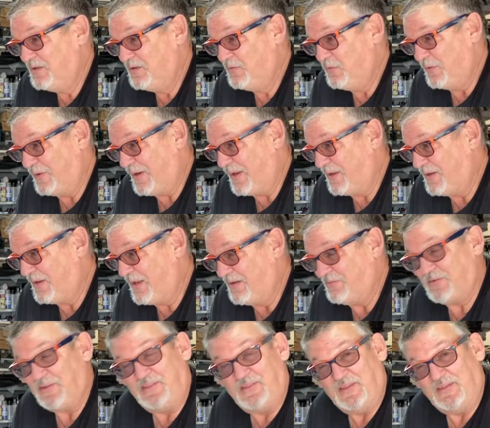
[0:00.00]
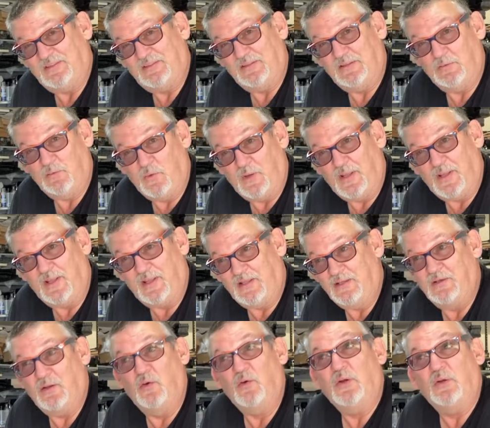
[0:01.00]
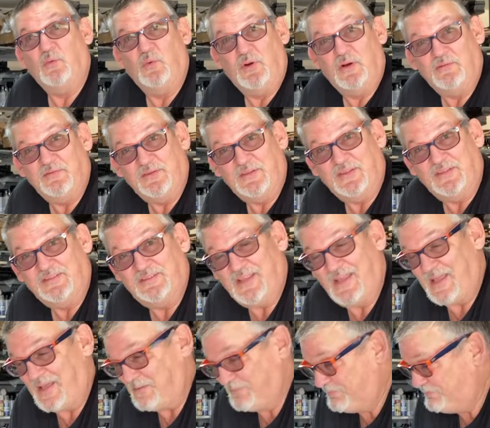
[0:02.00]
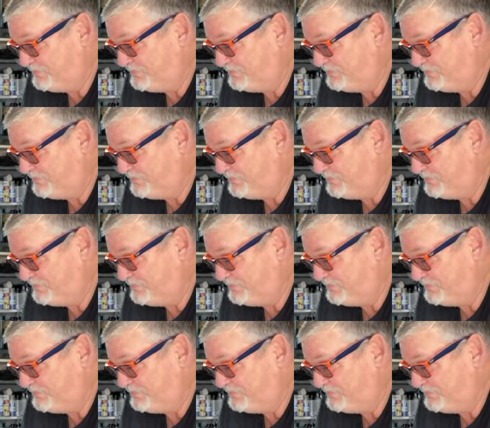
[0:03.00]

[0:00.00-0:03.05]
without having things in the way and knowing where everything's at.